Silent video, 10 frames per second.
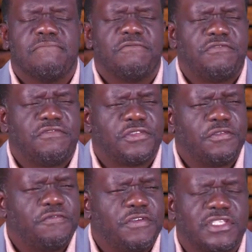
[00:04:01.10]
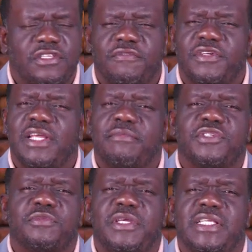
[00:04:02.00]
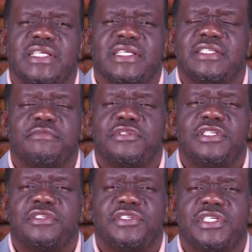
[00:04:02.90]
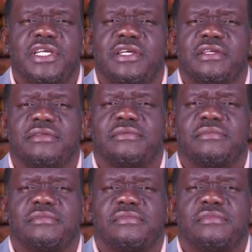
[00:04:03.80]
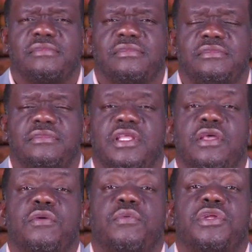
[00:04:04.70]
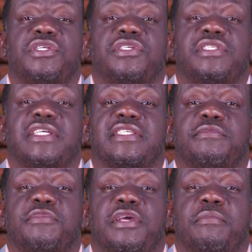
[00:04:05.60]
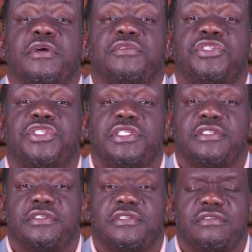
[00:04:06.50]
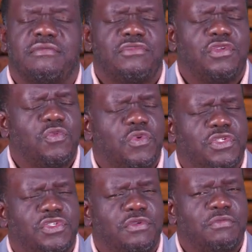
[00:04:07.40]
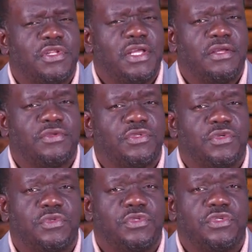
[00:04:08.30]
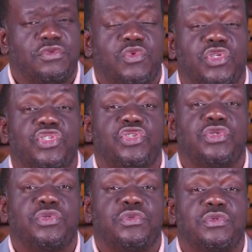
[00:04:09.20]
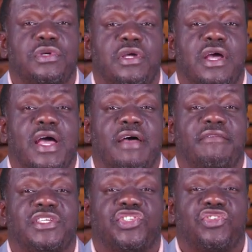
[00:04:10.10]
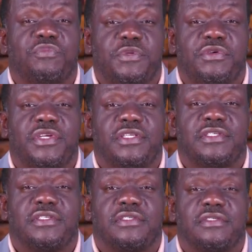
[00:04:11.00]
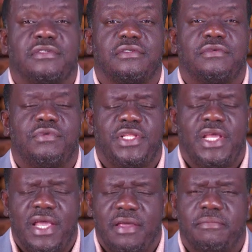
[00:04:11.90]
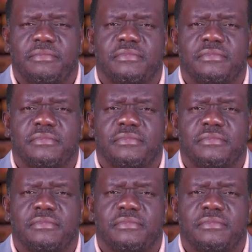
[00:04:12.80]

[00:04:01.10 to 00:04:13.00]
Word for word: So first of all, there must be a testimony to share. What is your testimony about Jesus? Not what somebody else told you, what you have experienced with Him.